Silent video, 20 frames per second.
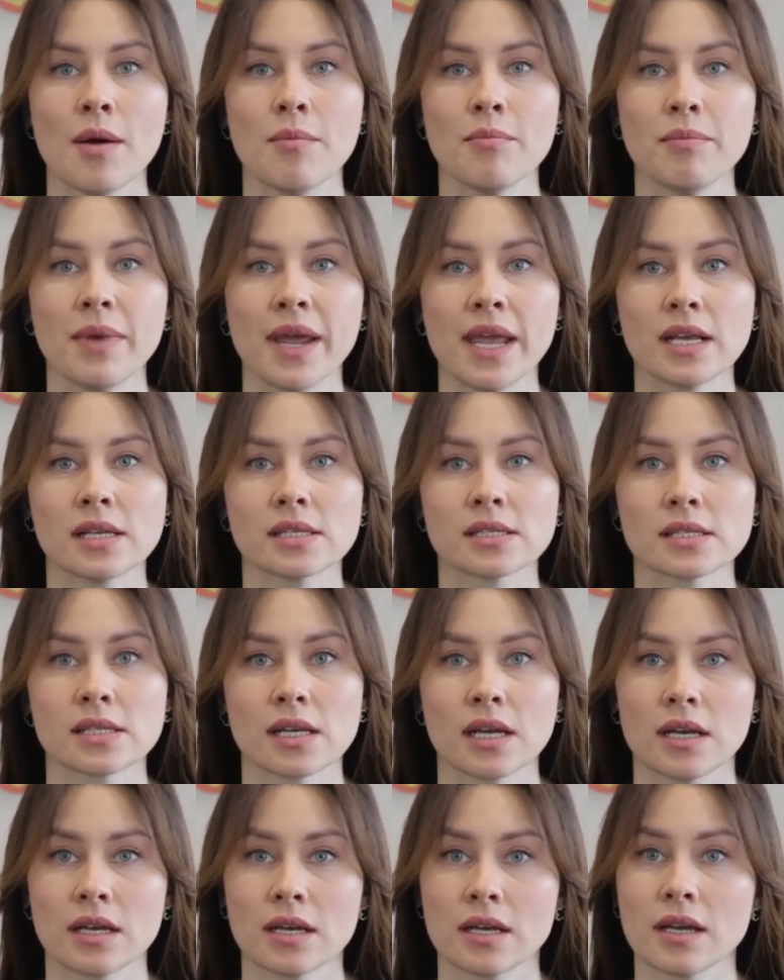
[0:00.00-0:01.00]
makes
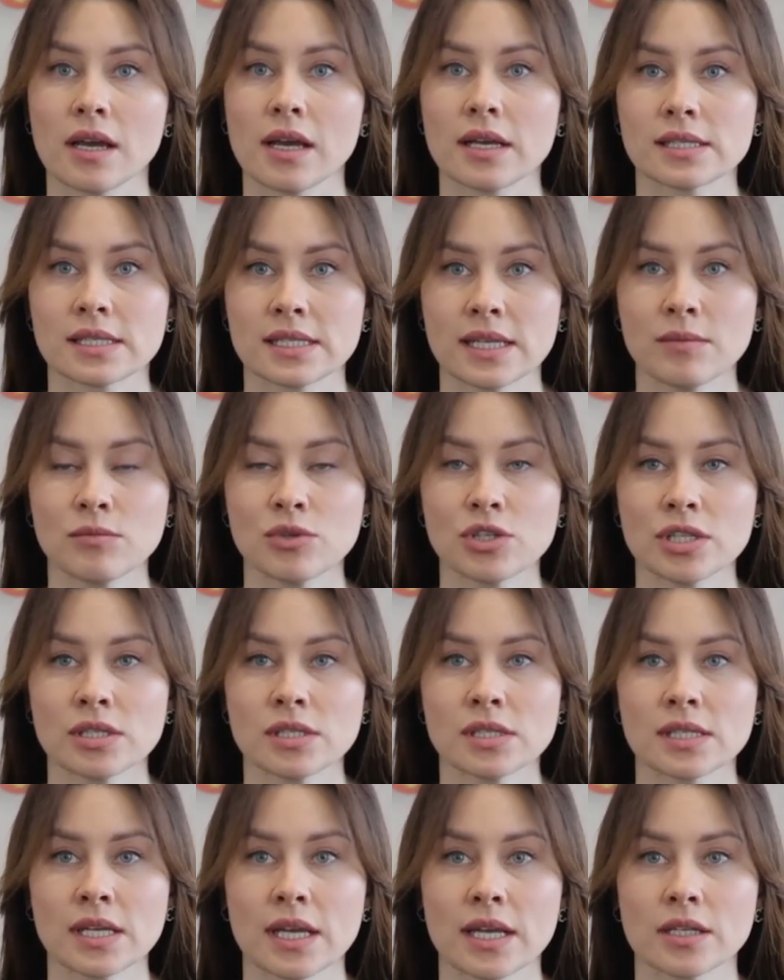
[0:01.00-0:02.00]

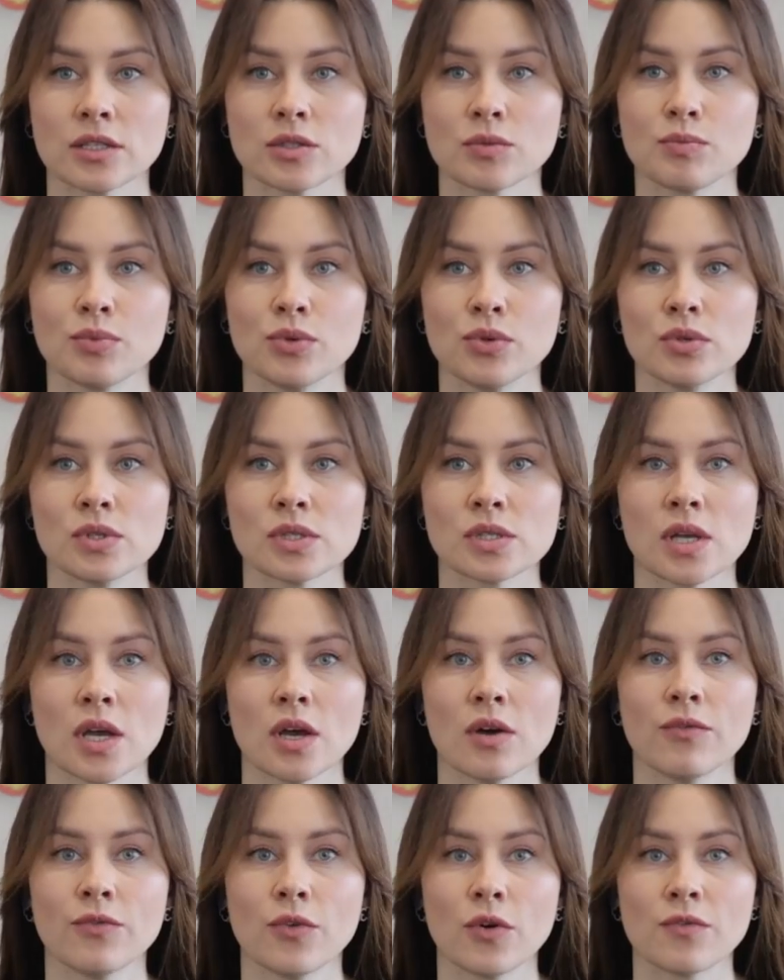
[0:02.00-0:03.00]
assumptions and puts
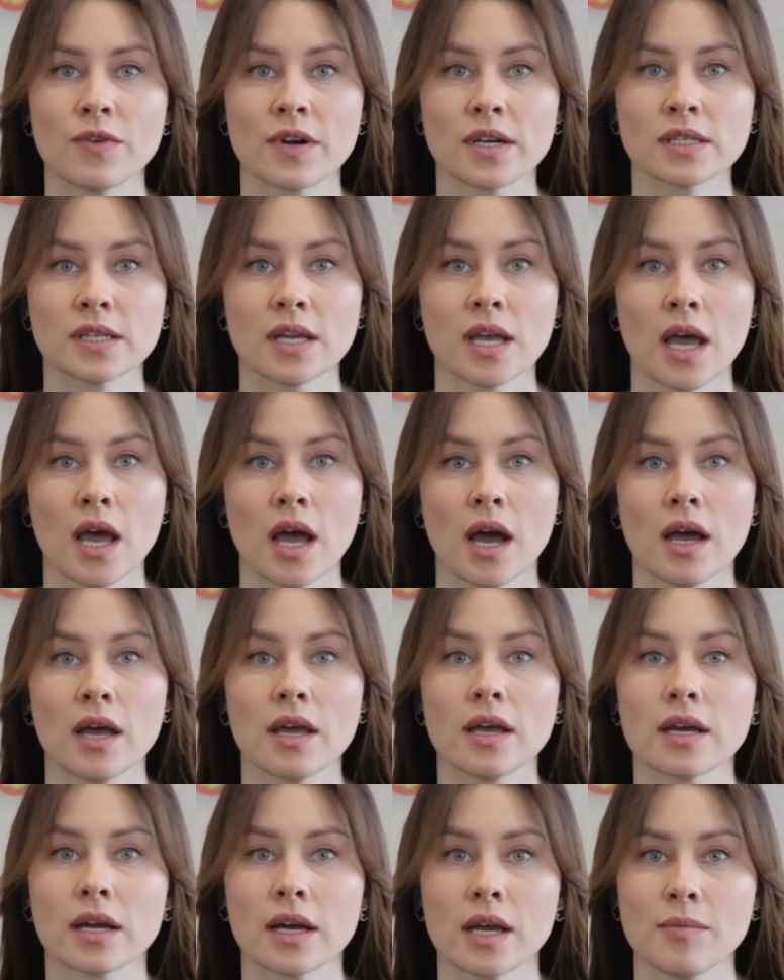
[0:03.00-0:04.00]
forward
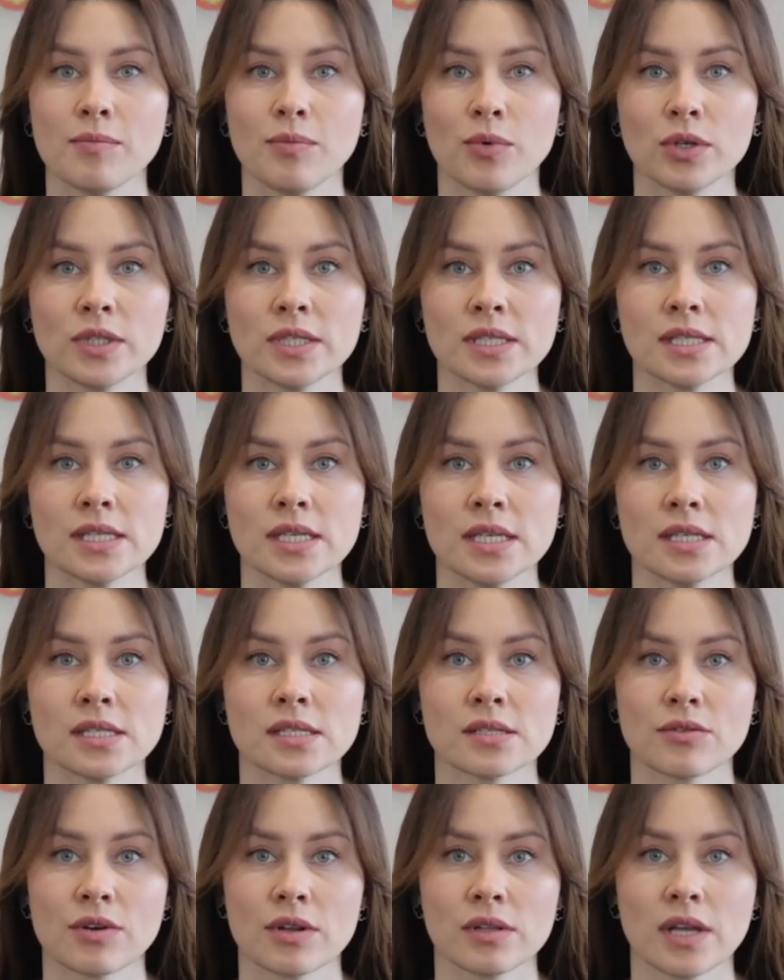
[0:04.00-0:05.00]

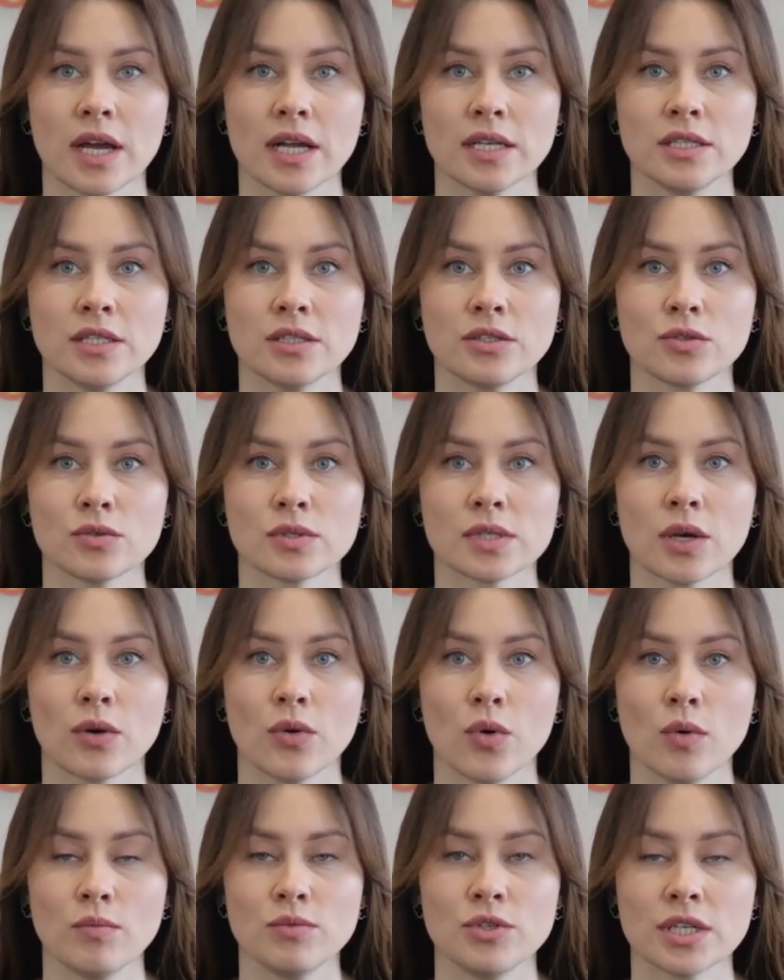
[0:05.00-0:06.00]
hypotheses related to the
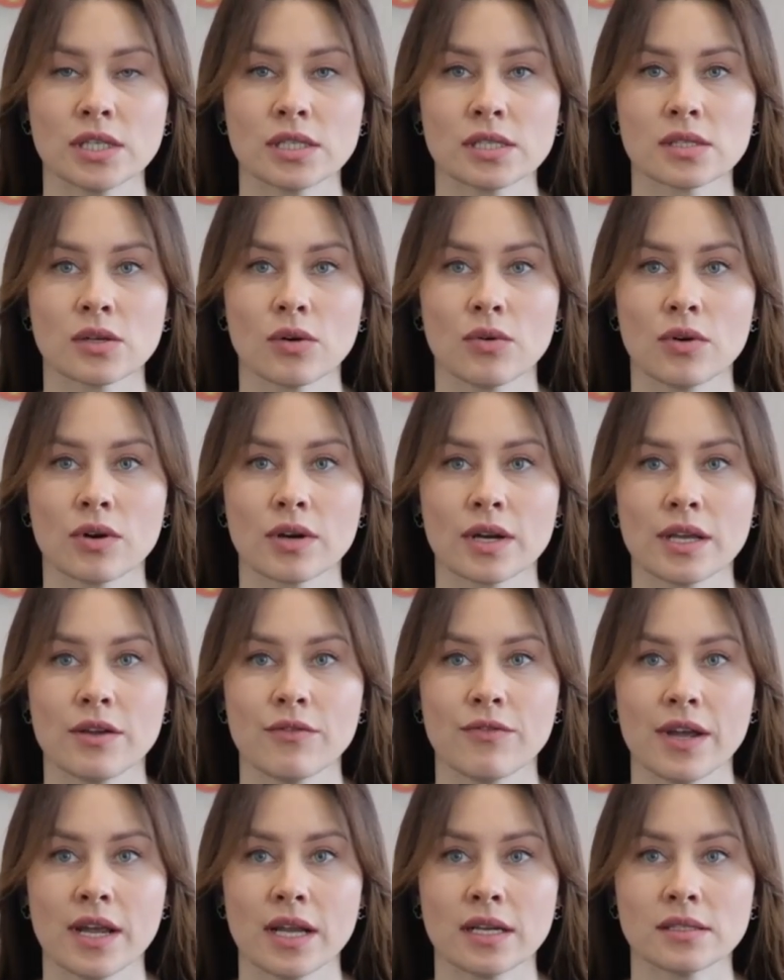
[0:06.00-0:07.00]
objects or
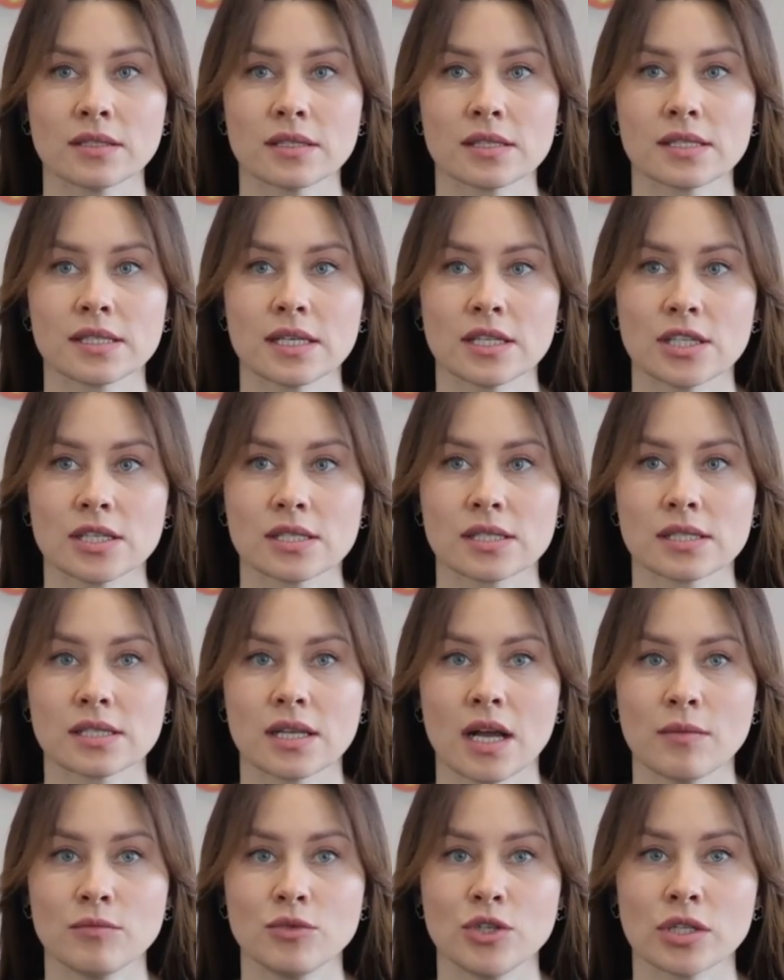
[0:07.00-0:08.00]
events that are
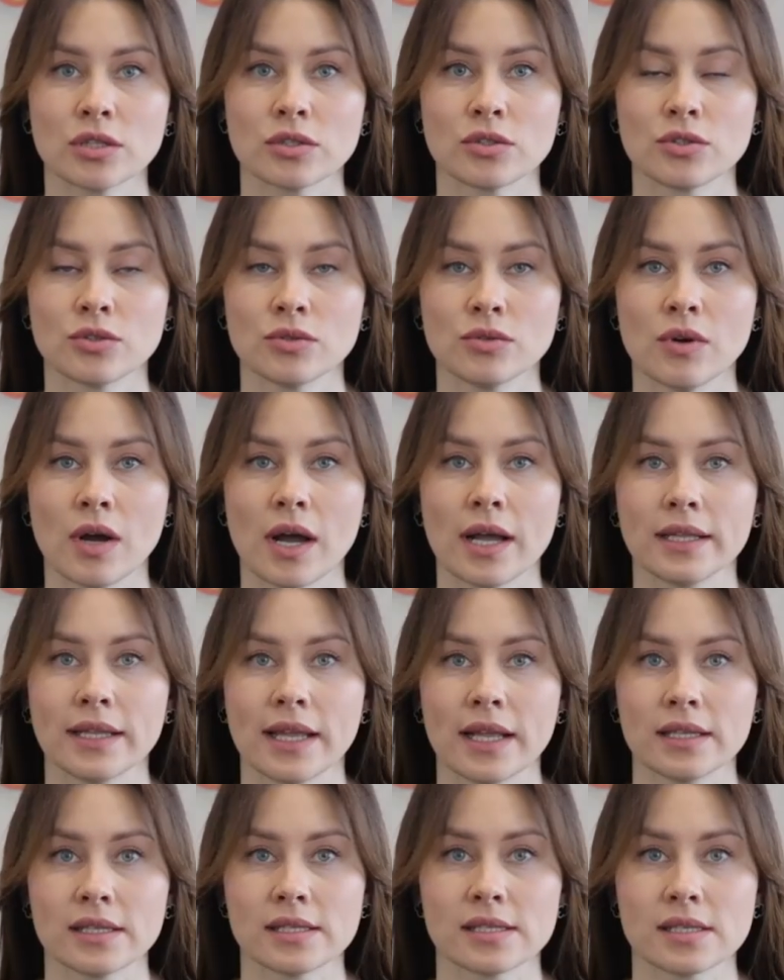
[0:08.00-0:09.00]
subject to
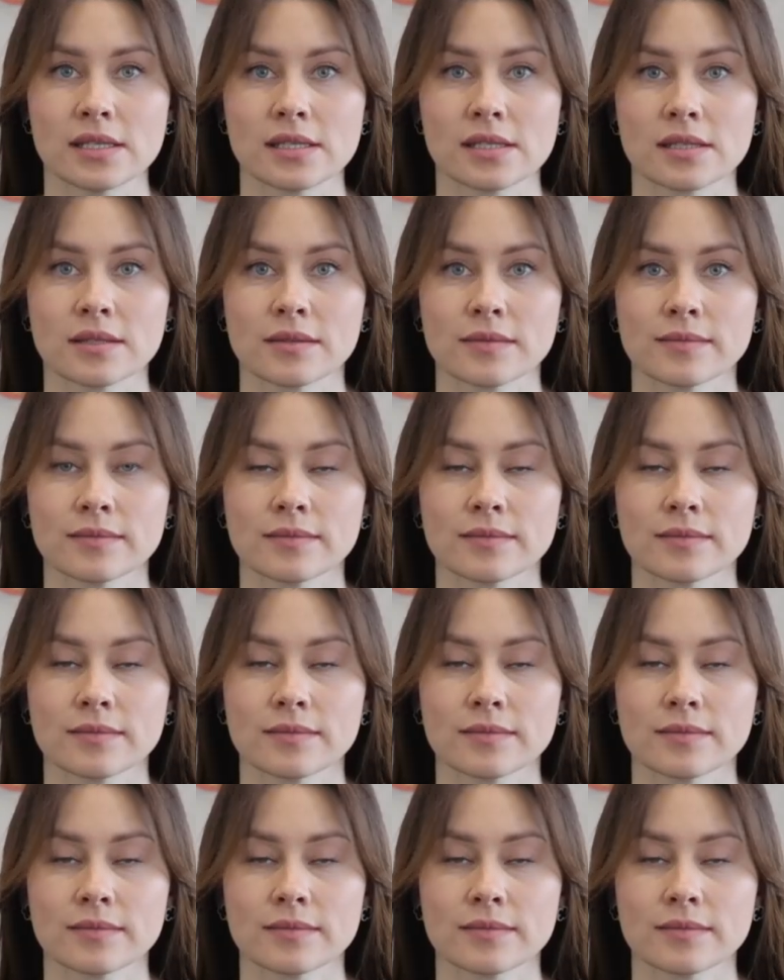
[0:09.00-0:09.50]
analysis.